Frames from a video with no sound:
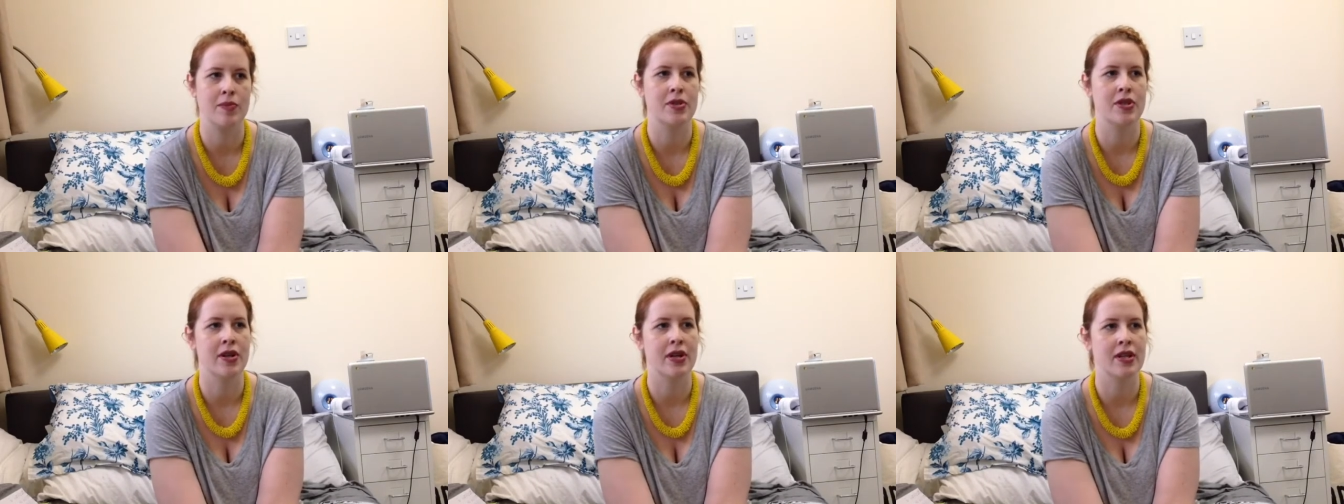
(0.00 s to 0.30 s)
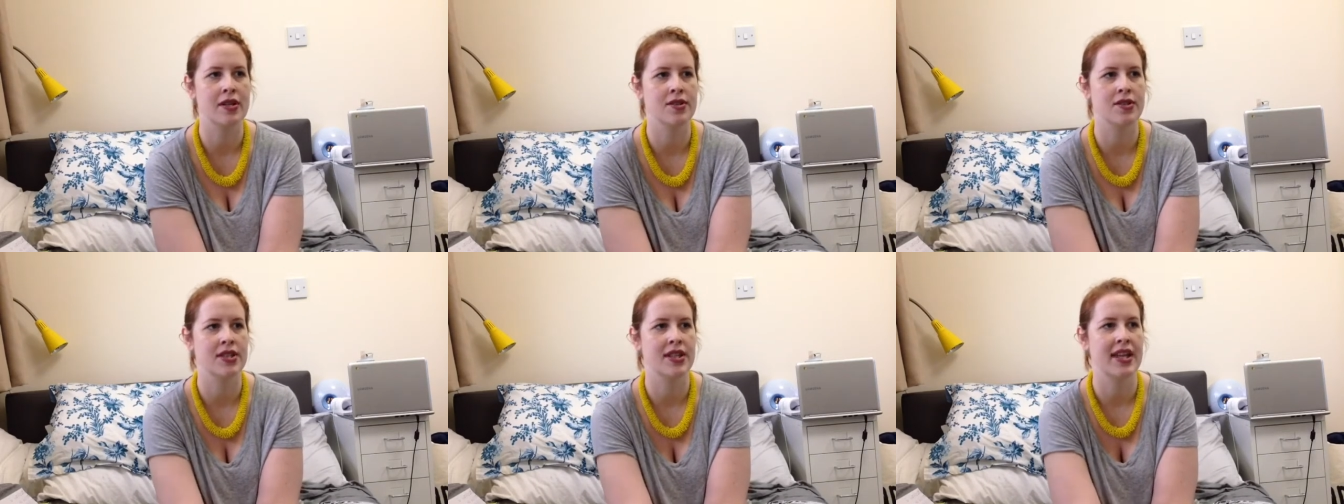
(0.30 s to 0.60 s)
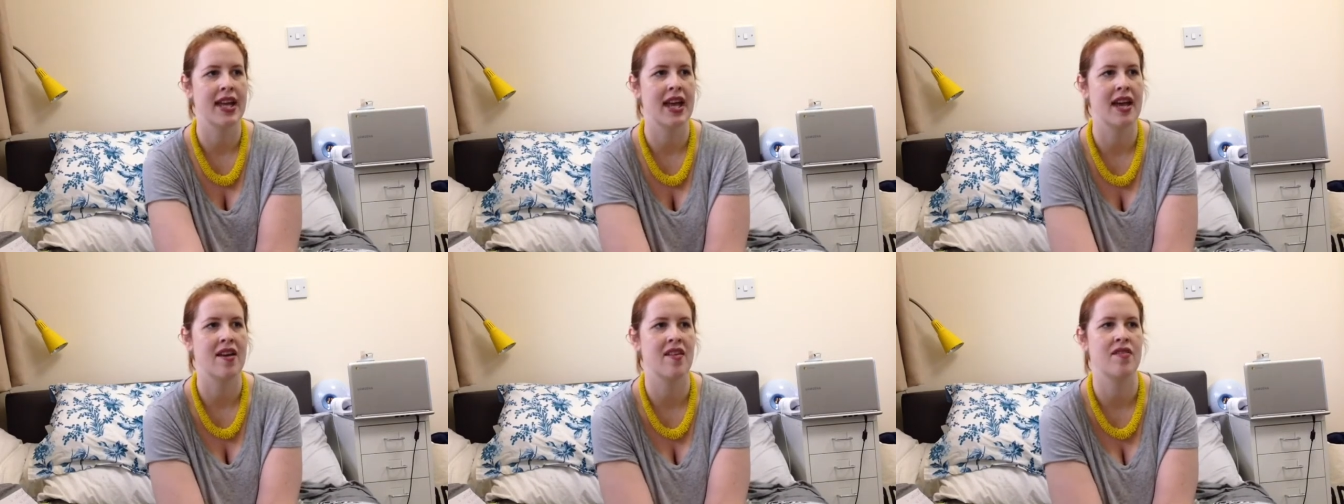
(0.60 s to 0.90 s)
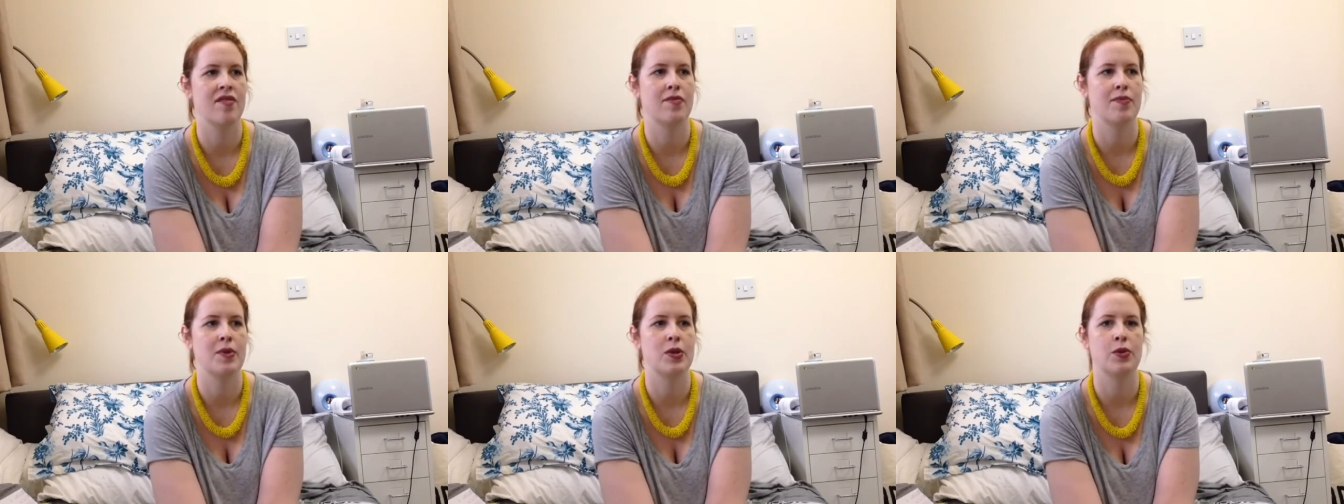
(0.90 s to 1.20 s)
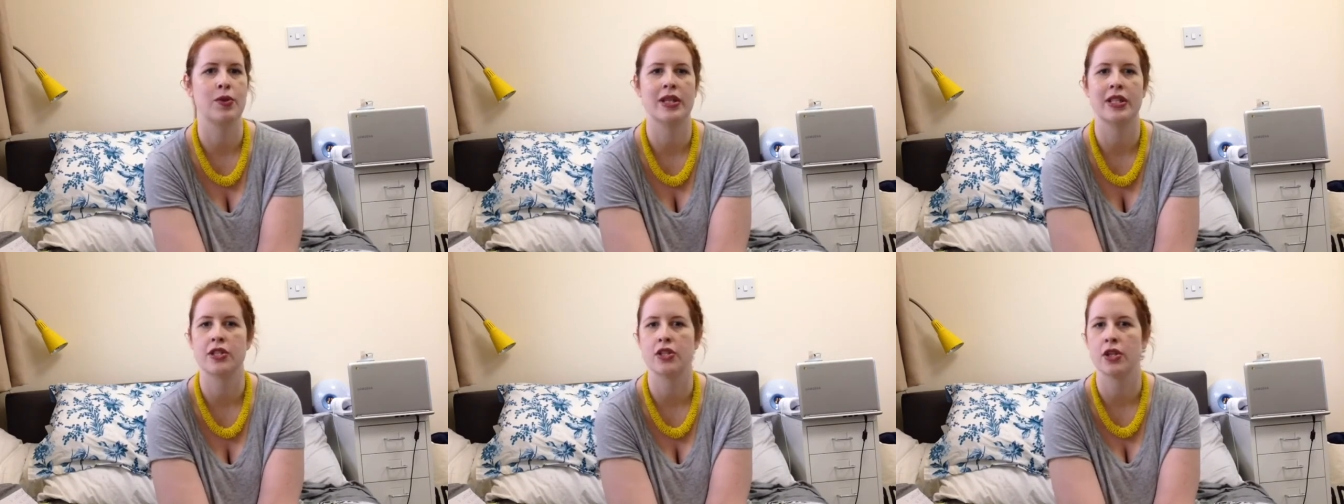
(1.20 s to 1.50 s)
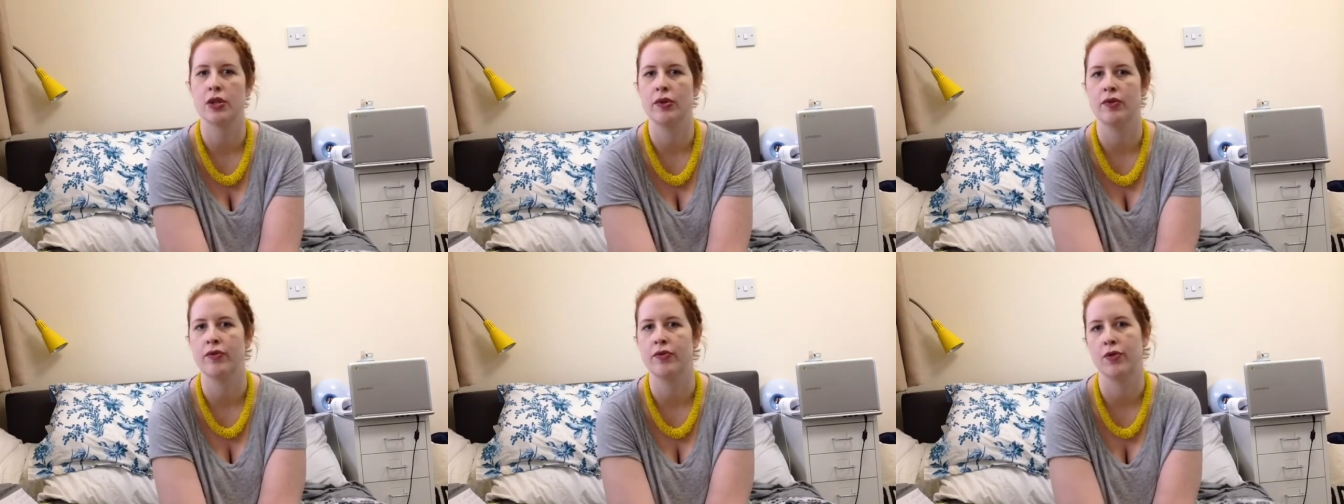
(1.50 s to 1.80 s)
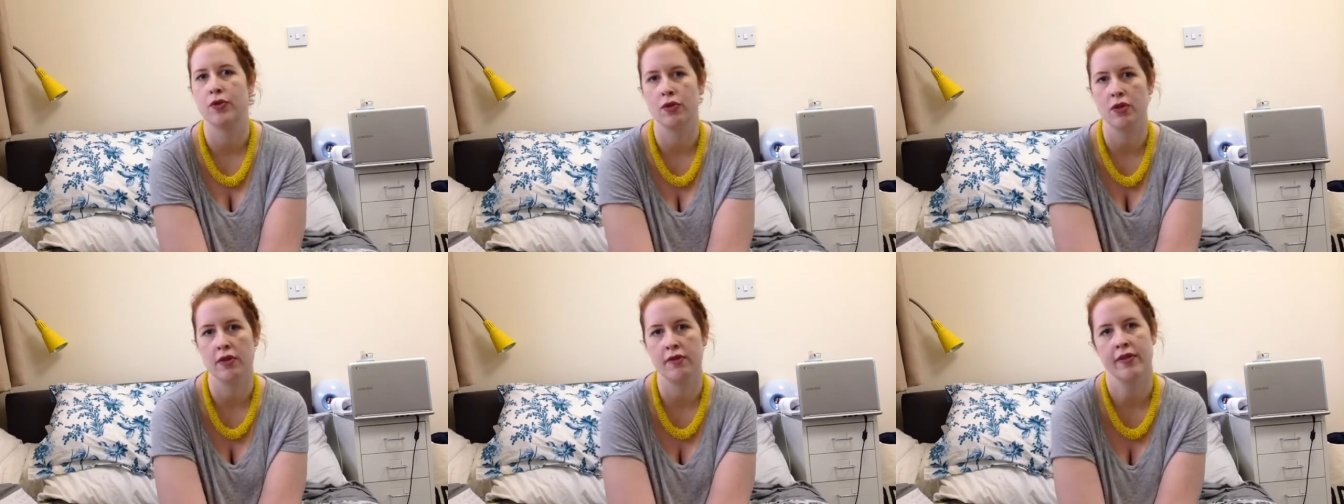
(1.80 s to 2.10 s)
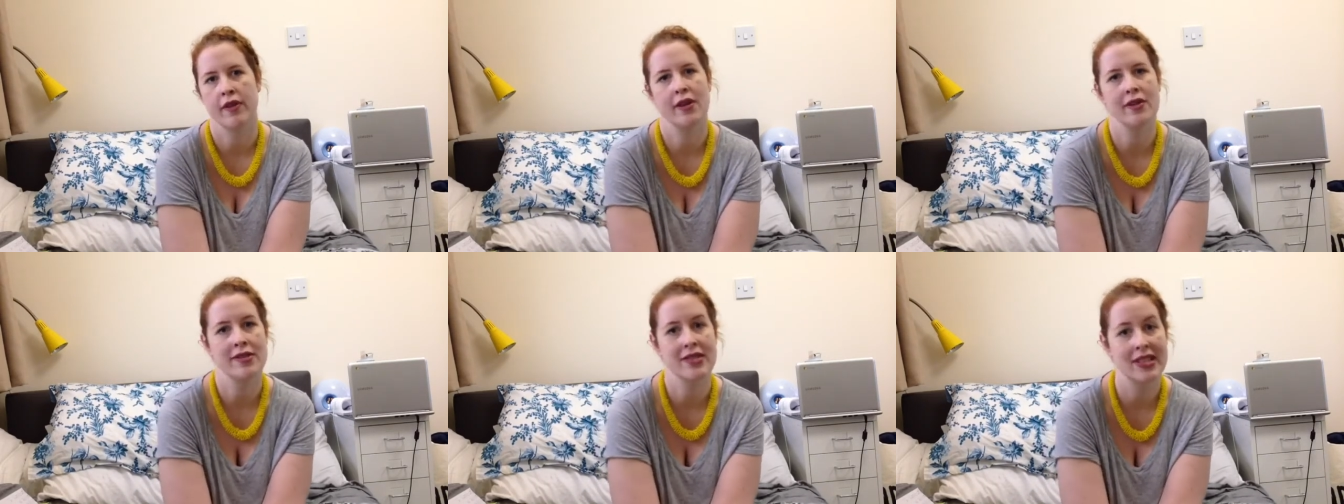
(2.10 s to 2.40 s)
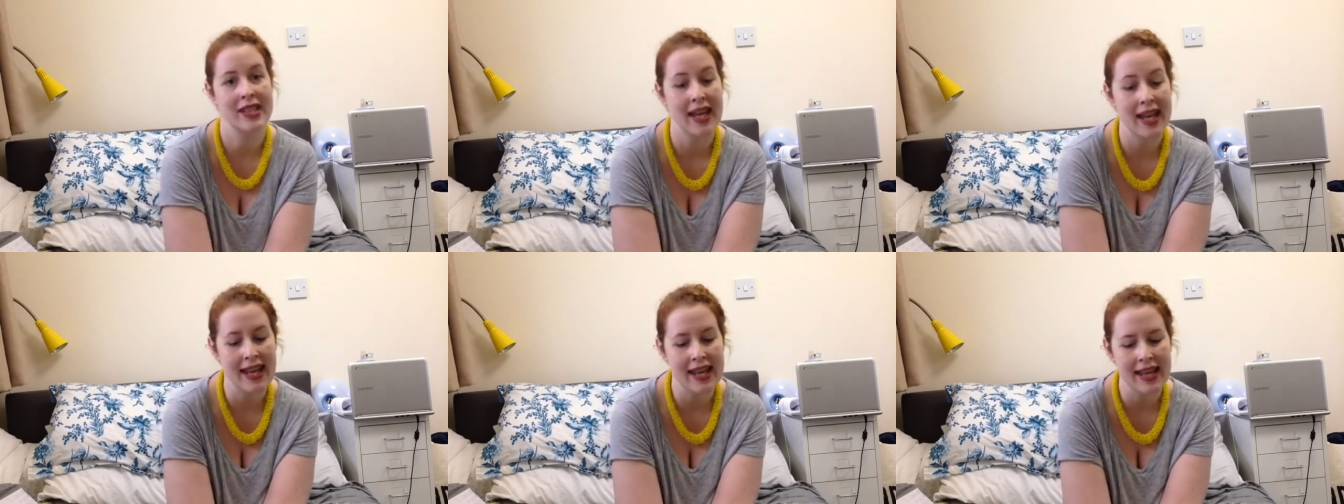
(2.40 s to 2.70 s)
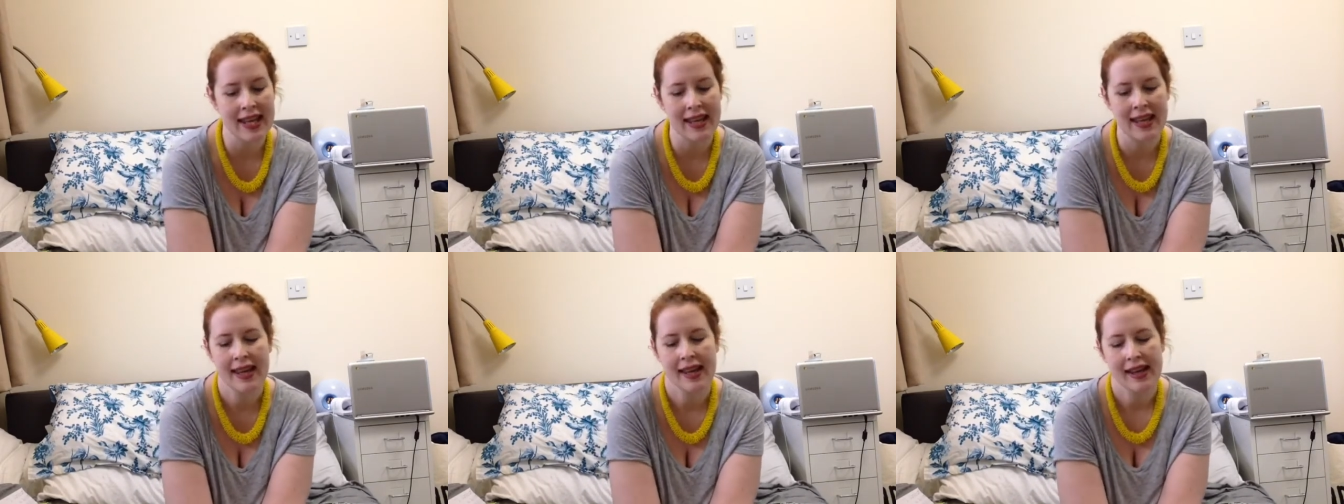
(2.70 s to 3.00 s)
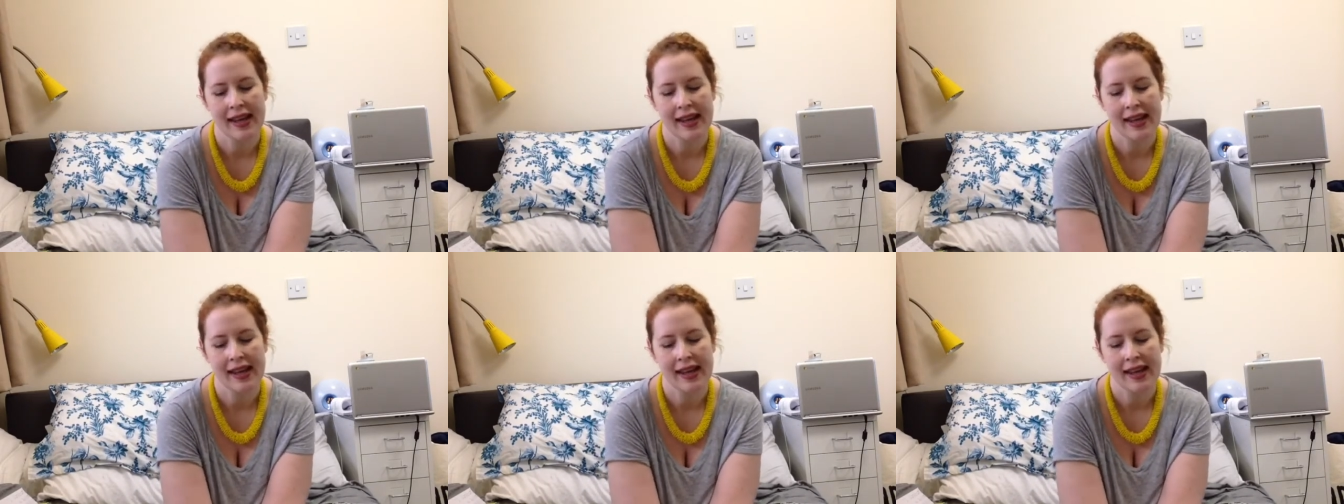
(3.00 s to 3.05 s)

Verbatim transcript: So I usually have between two and four of those a day,